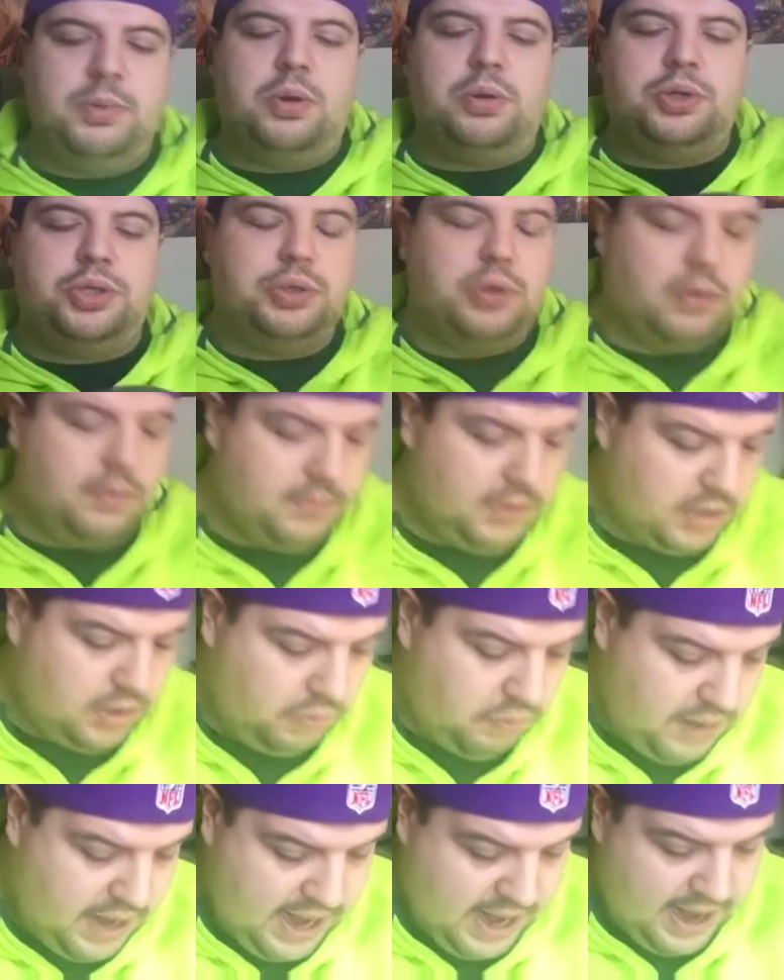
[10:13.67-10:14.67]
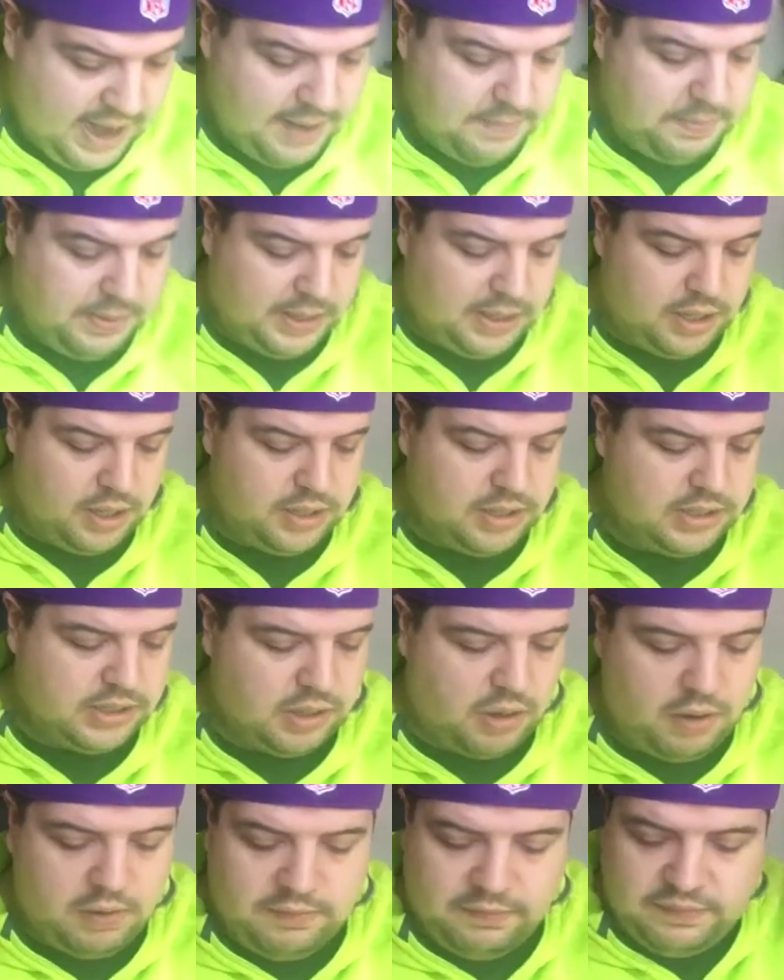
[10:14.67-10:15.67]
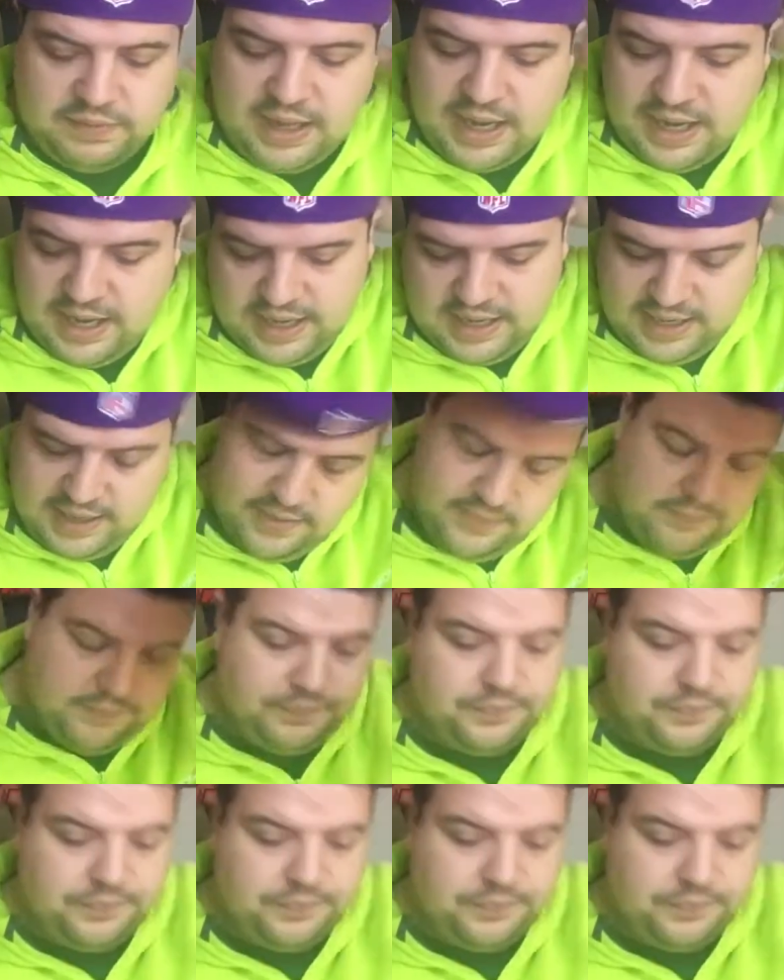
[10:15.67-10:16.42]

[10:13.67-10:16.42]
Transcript: not sure I'm going to wear because of the